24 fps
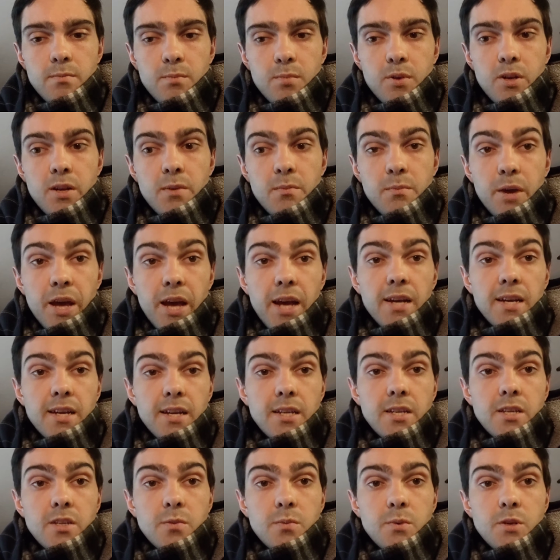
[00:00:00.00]
bring back
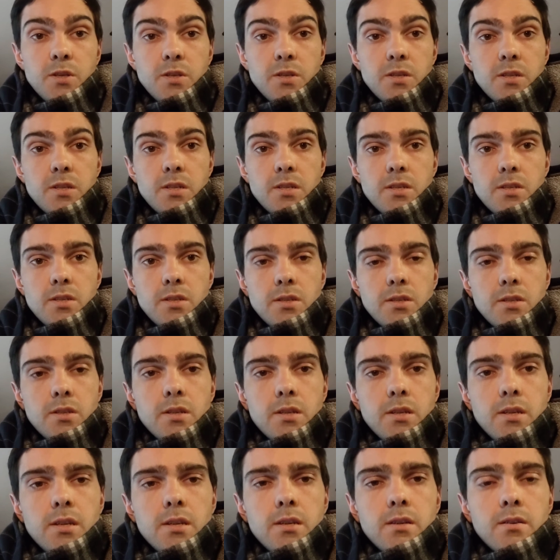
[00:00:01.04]
into the business
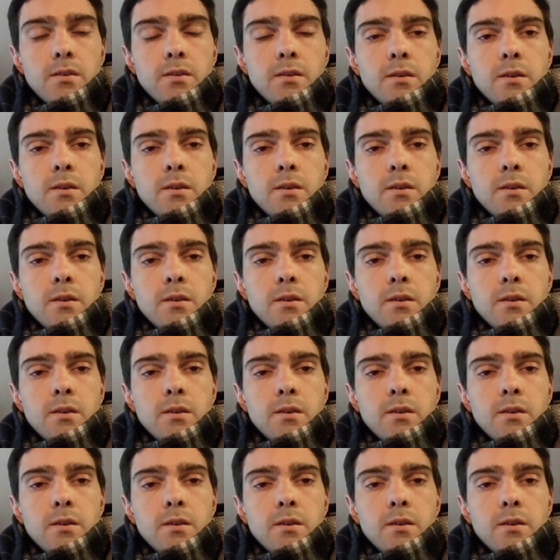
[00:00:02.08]
like